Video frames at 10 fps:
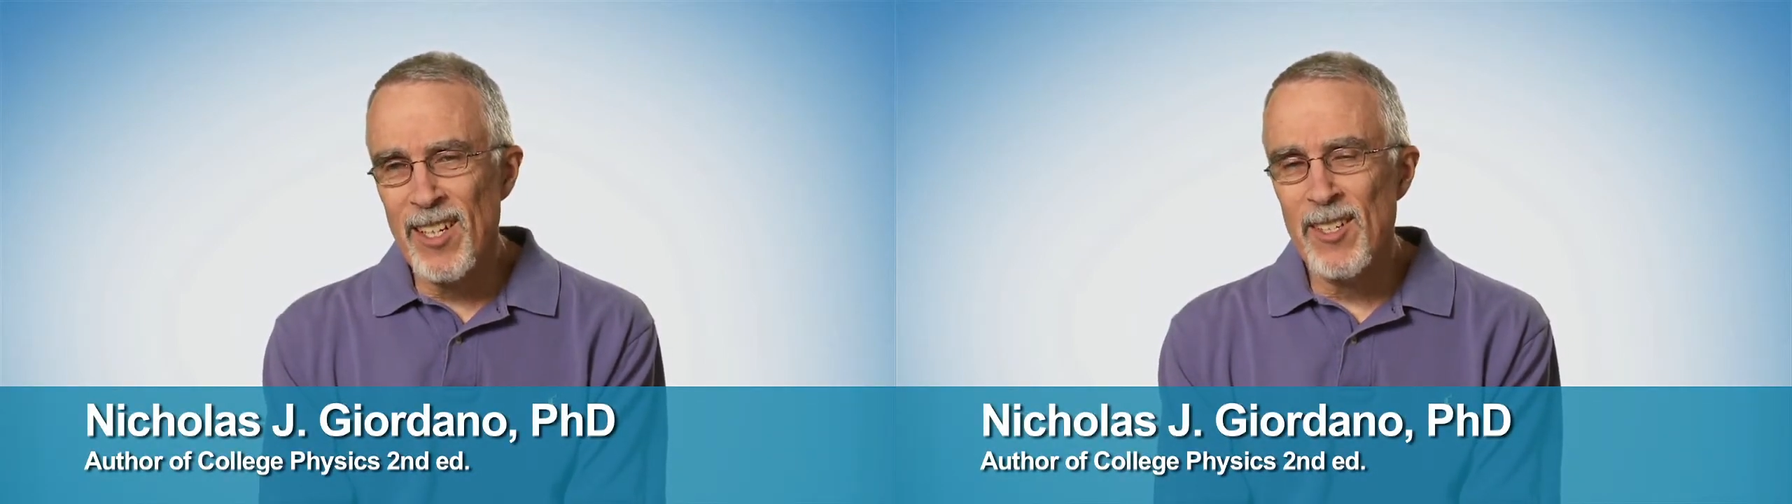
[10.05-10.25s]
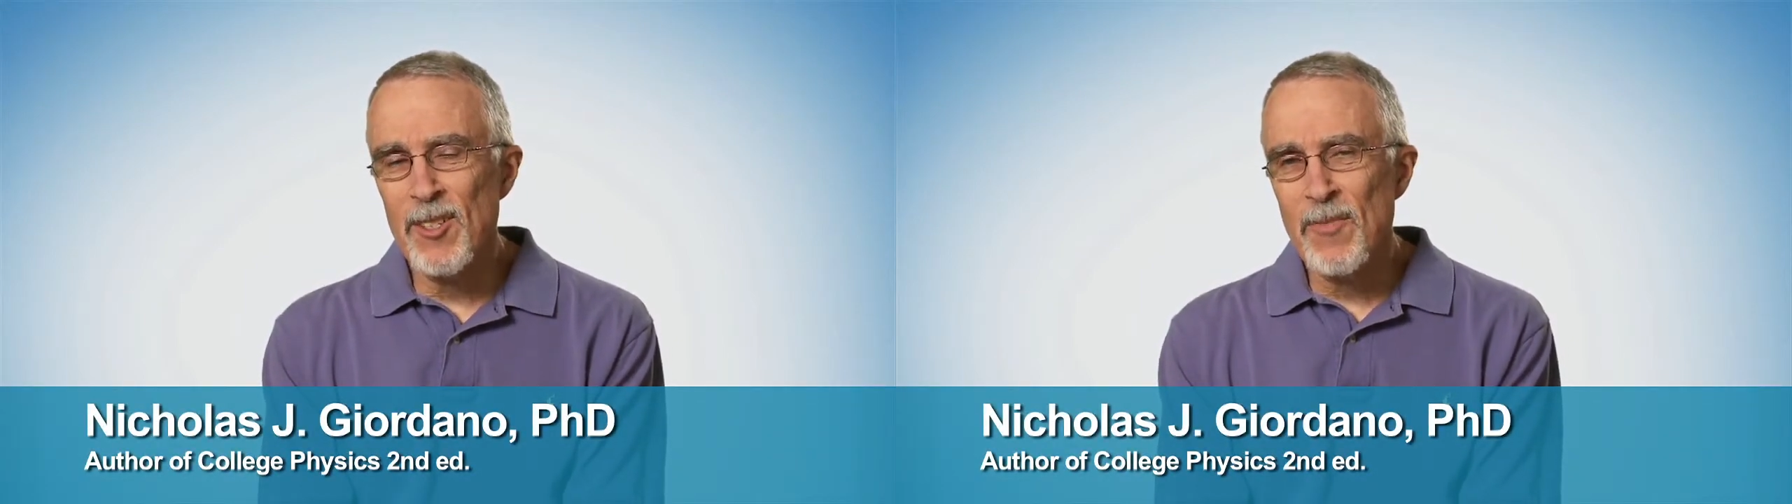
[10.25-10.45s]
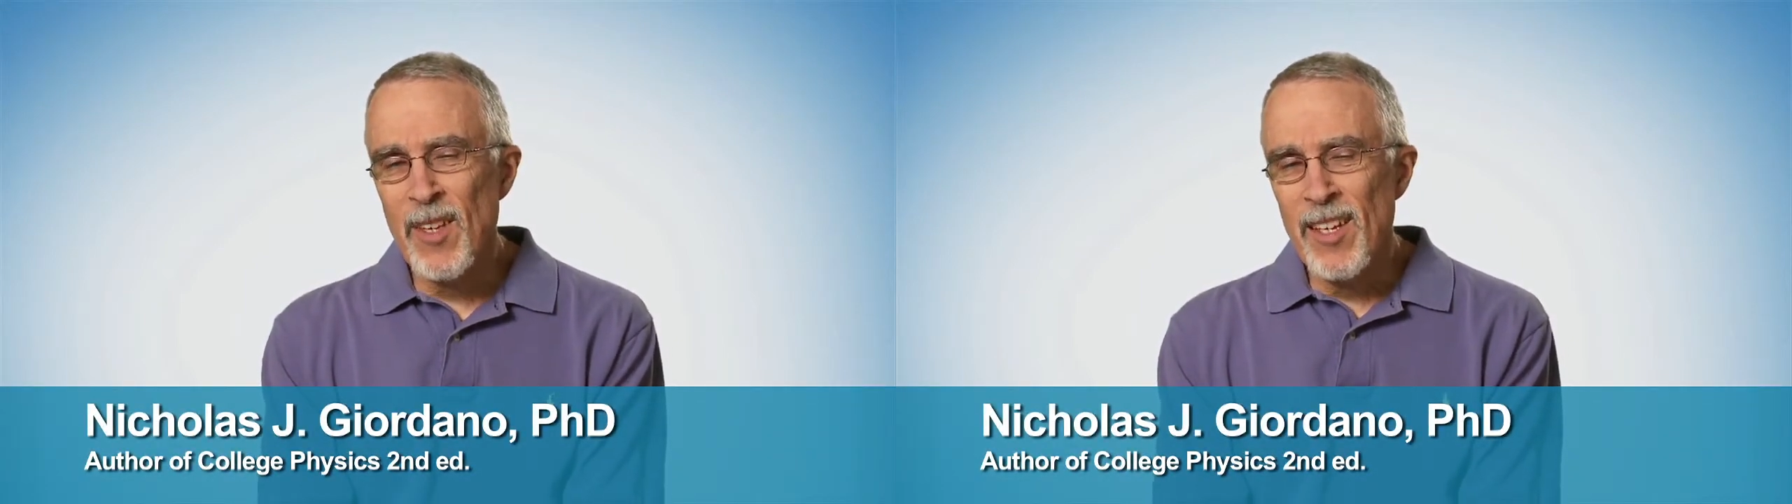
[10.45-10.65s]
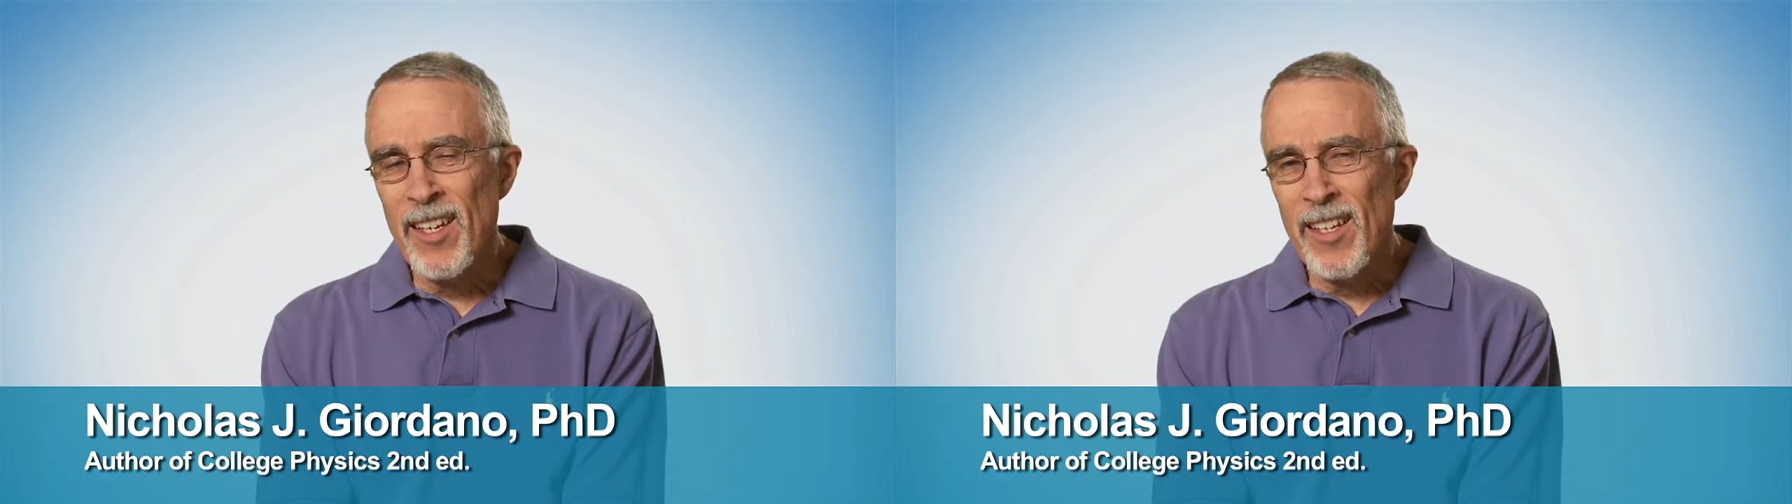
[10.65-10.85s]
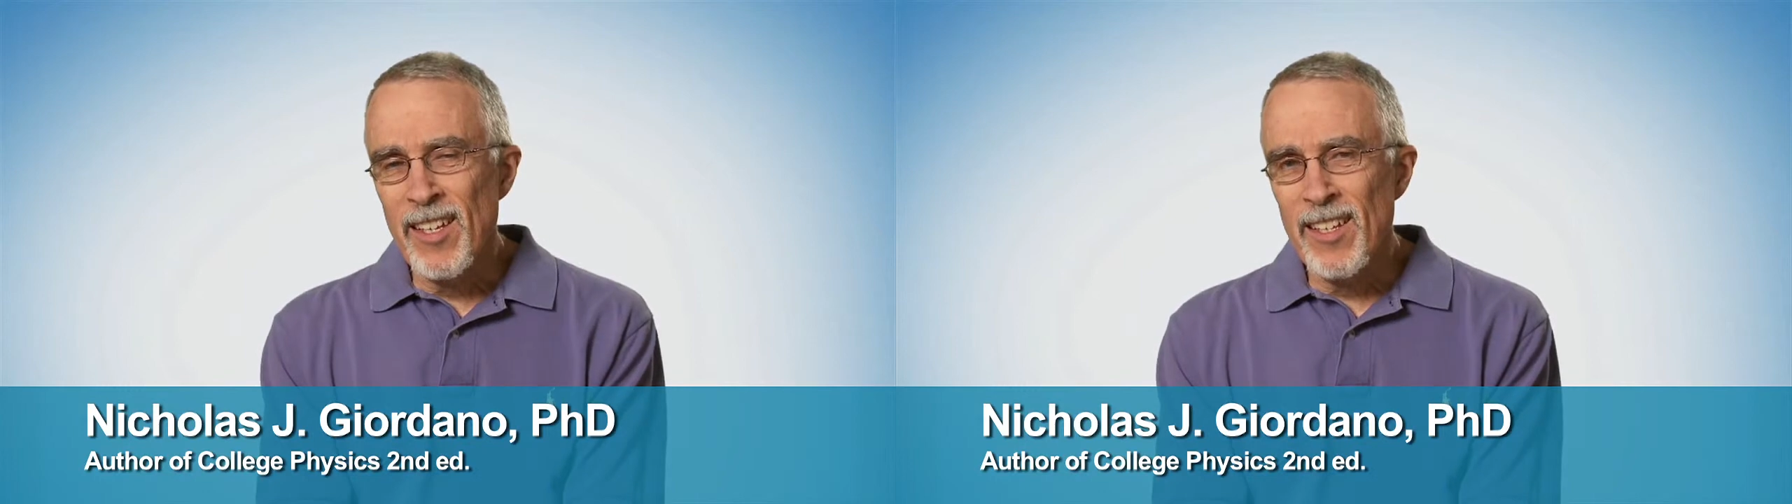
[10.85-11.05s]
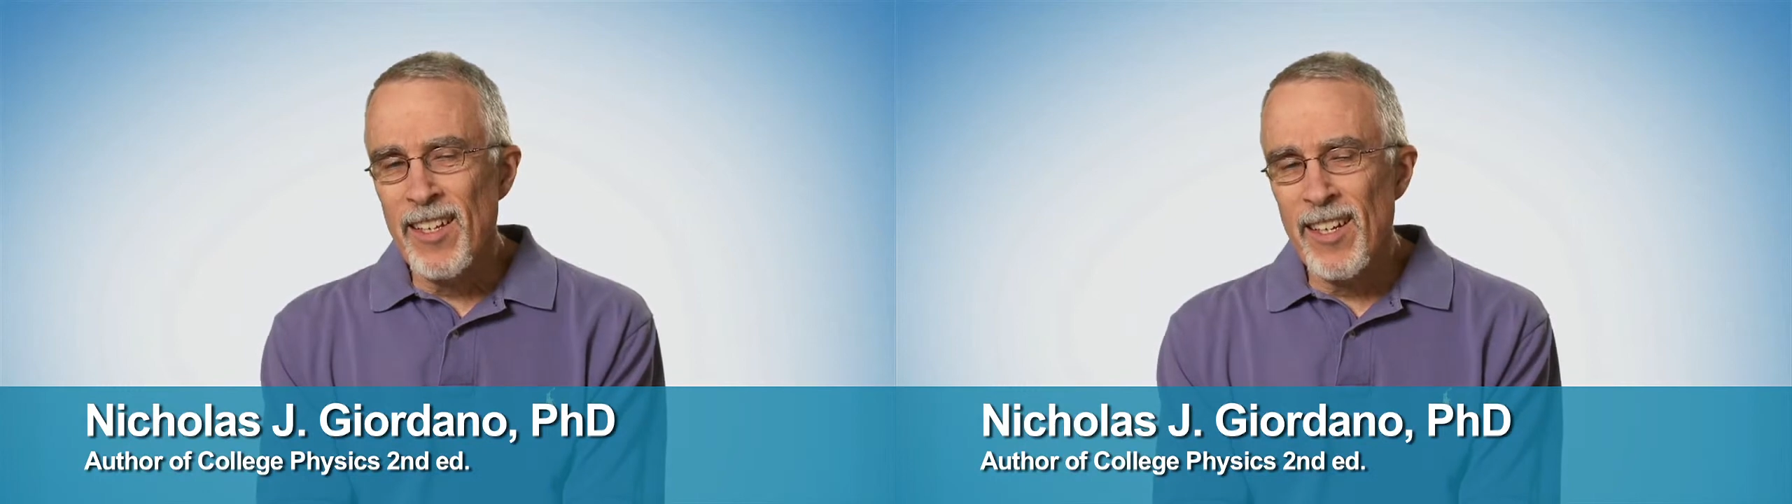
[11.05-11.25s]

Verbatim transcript: That is, it,